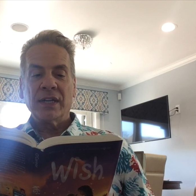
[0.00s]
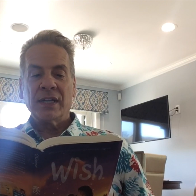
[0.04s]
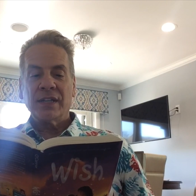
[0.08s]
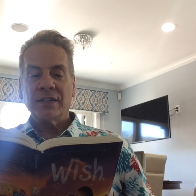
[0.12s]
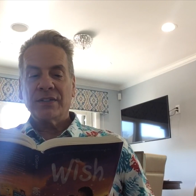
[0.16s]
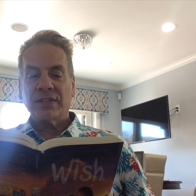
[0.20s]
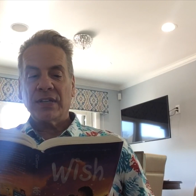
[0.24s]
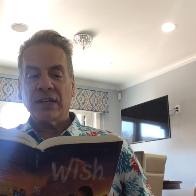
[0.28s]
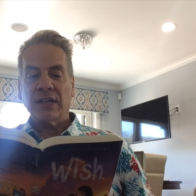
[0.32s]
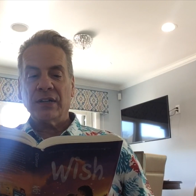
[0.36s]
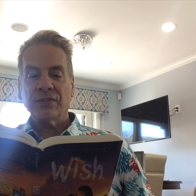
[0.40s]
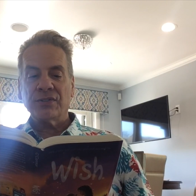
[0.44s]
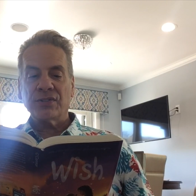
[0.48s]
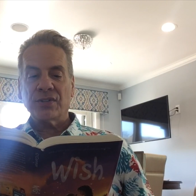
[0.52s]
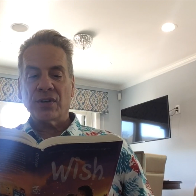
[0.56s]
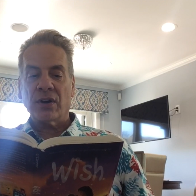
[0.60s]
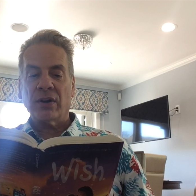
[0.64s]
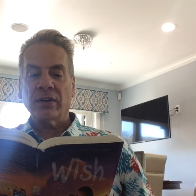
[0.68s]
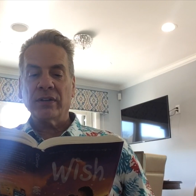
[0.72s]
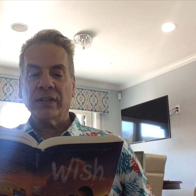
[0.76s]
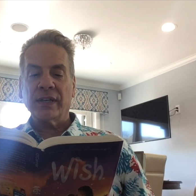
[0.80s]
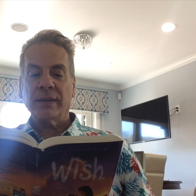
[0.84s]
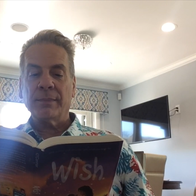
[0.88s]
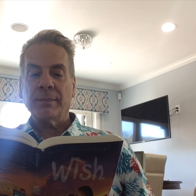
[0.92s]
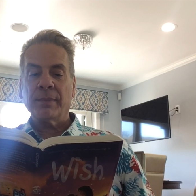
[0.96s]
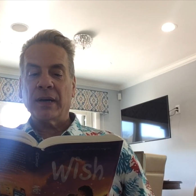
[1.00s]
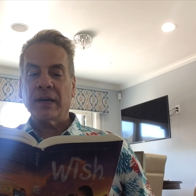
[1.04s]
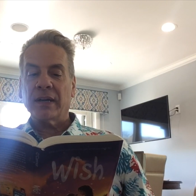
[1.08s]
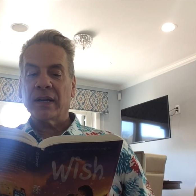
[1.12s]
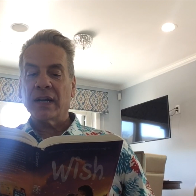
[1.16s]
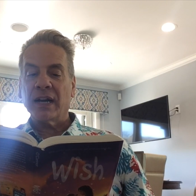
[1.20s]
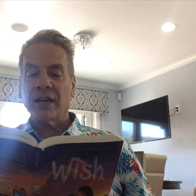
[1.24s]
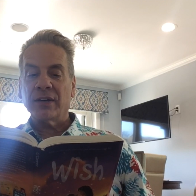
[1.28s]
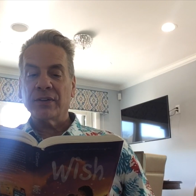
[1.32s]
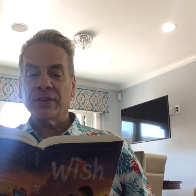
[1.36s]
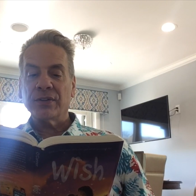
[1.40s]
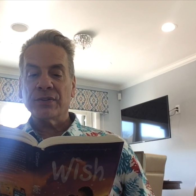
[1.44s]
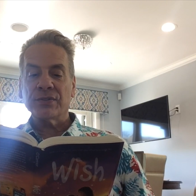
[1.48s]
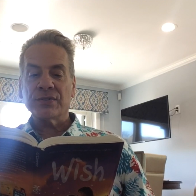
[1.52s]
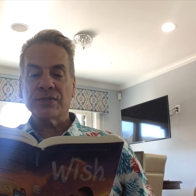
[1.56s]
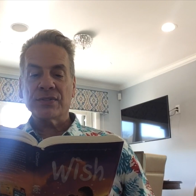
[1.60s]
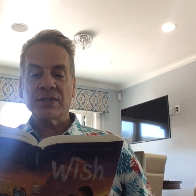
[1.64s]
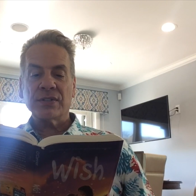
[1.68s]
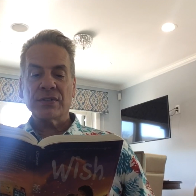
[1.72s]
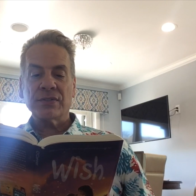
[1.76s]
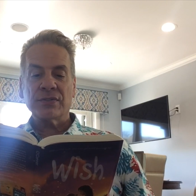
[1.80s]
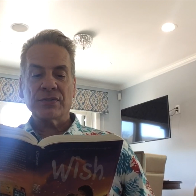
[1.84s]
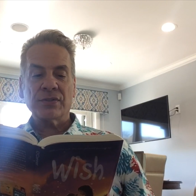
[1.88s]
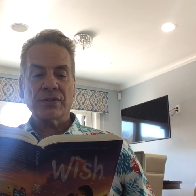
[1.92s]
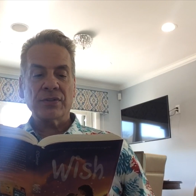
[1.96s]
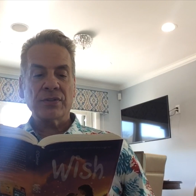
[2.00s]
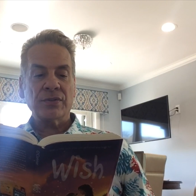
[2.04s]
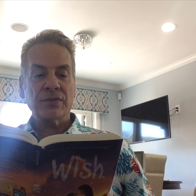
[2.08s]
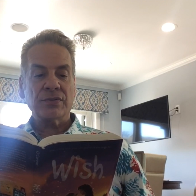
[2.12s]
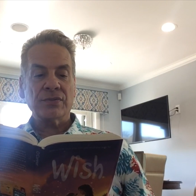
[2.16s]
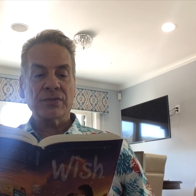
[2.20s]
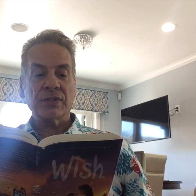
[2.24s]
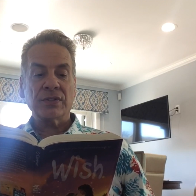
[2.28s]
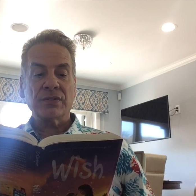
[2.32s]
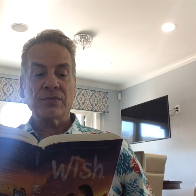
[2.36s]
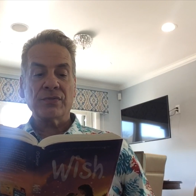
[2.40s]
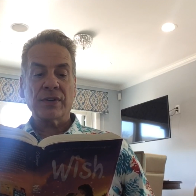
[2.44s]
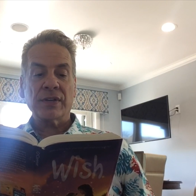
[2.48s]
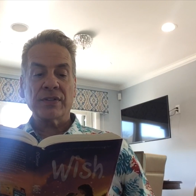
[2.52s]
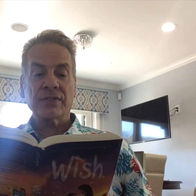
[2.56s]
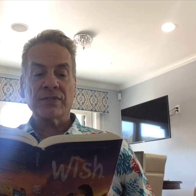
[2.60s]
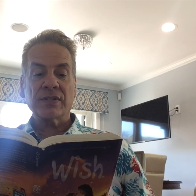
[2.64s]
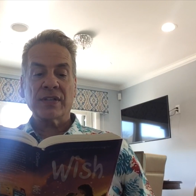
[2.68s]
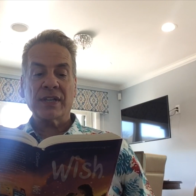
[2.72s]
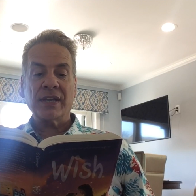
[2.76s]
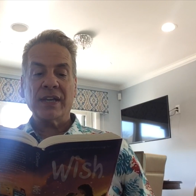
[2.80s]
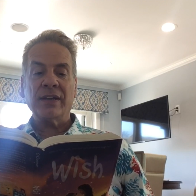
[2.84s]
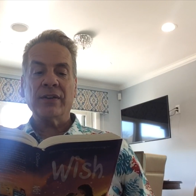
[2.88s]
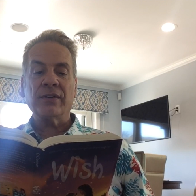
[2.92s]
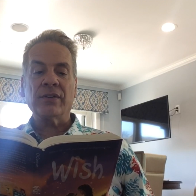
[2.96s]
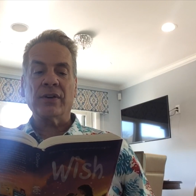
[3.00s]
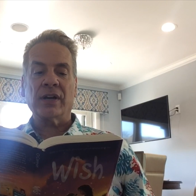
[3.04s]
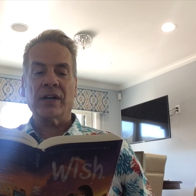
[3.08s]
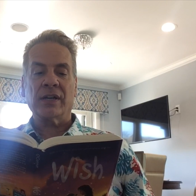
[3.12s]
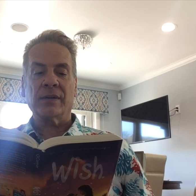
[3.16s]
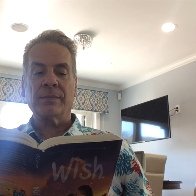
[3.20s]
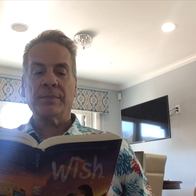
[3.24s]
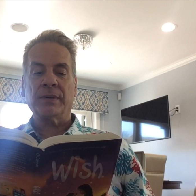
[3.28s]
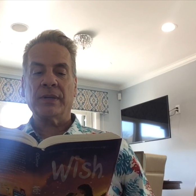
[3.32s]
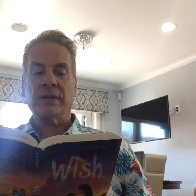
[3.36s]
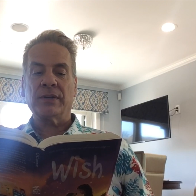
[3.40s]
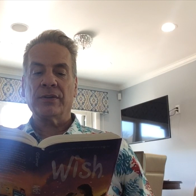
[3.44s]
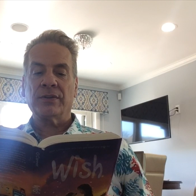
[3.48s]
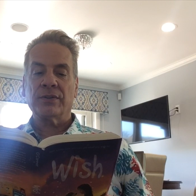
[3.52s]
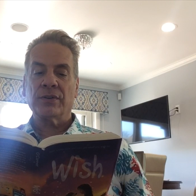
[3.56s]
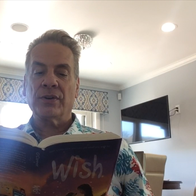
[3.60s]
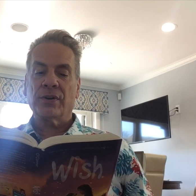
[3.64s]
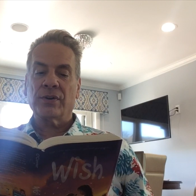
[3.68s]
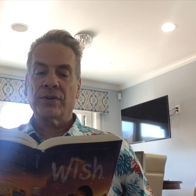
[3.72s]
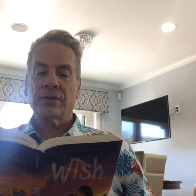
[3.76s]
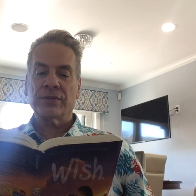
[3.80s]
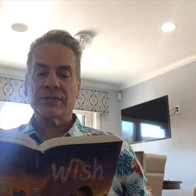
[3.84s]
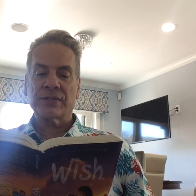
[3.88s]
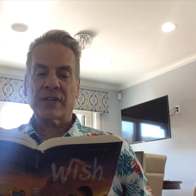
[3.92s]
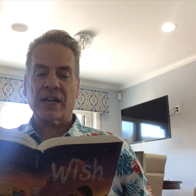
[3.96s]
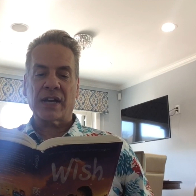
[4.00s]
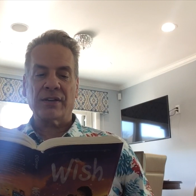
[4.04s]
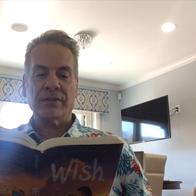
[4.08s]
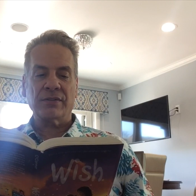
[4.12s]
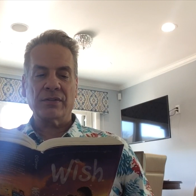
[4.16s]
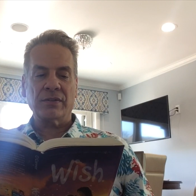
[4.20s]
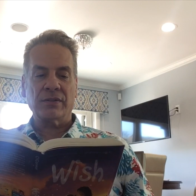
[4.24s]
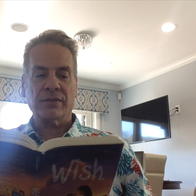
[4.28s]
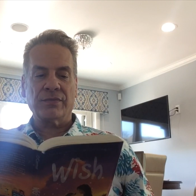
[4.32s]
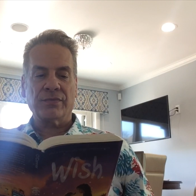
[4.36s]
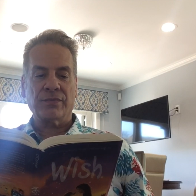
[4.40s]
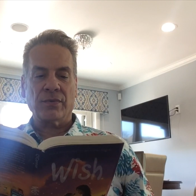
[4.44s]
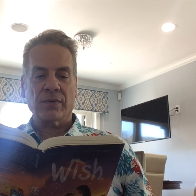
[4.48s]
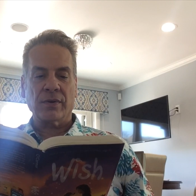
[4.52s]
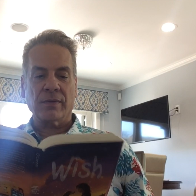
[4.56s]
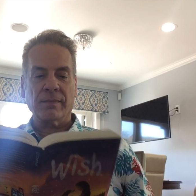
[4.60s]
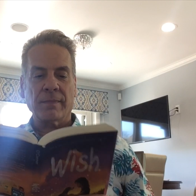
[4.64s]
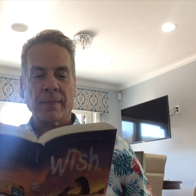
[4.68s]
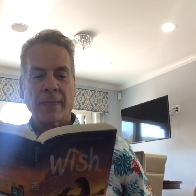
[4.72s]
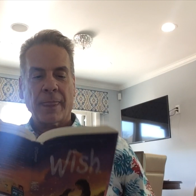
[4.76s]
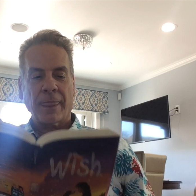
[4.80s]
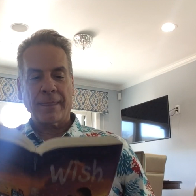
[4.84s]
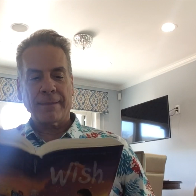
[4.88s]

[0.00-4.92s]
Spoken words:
Tell Charlie about how your sister used to dress Skeeter up in her Girl Scout uniform."